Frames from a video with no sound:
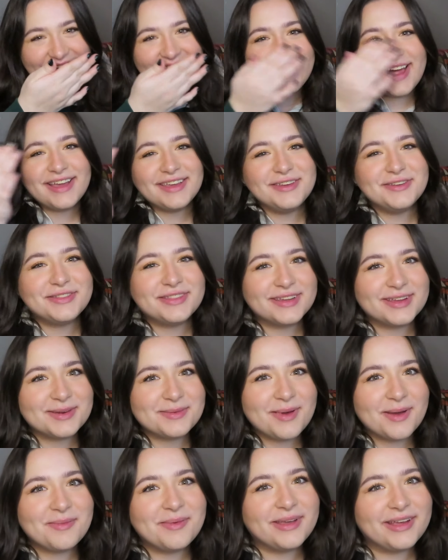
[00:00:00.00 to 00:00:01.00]
Now you're thinking
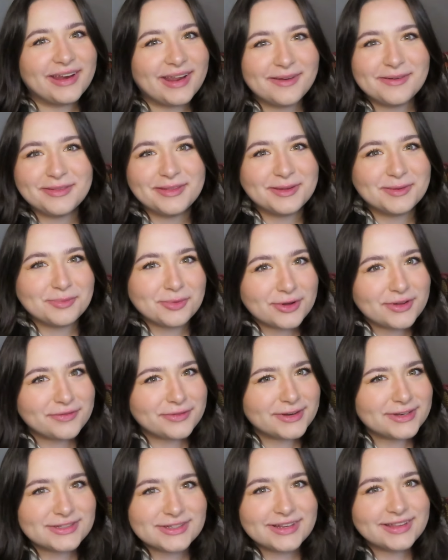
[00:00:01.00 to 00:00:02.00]
about making out with your
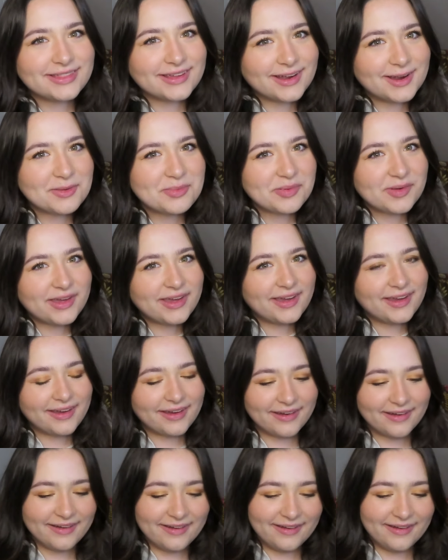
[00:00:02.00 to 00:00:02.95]
boyfriend during therapy.